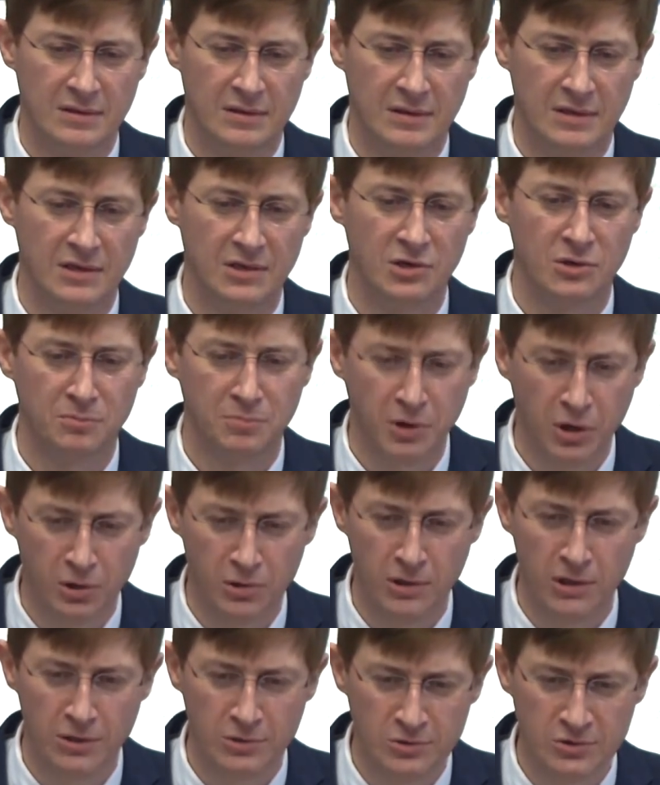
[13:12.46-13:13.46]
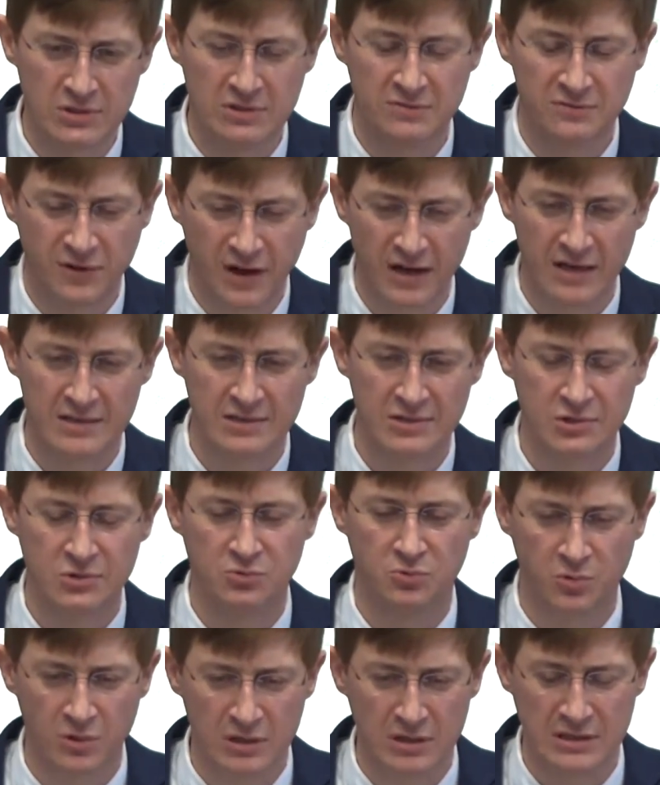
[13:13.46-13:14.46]
And Campolo's advice
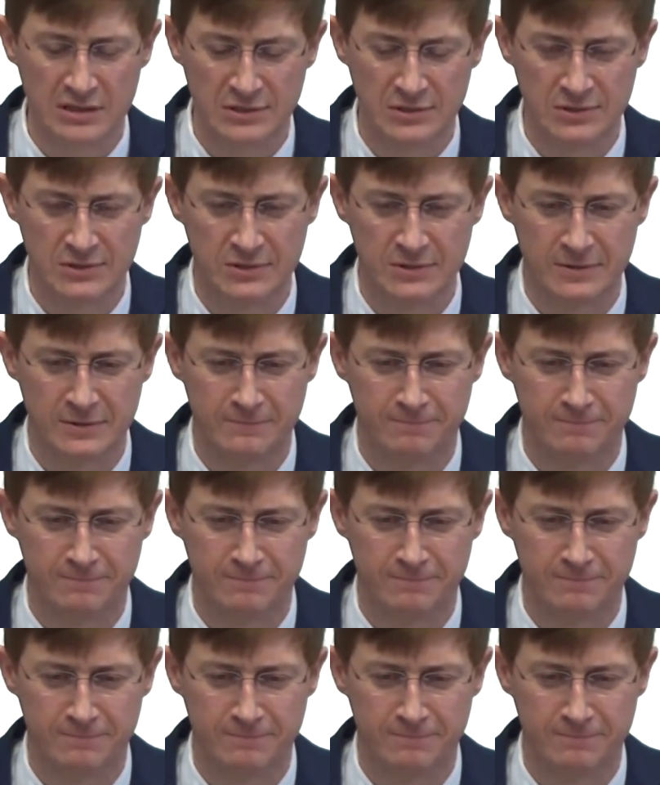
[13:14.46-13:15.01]
was,